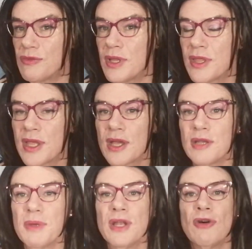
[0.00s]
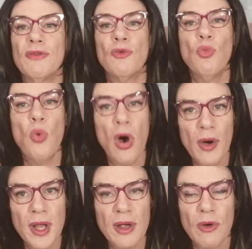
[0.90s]
whether they're going to be an elven
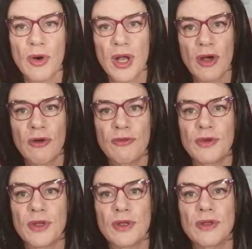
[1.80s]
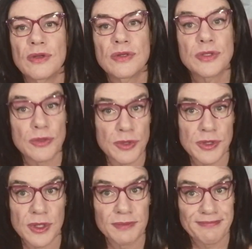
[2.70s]
warrior or an elven
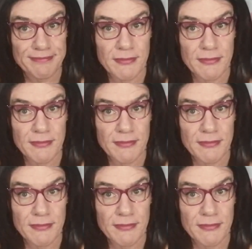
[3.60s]
sorcerer.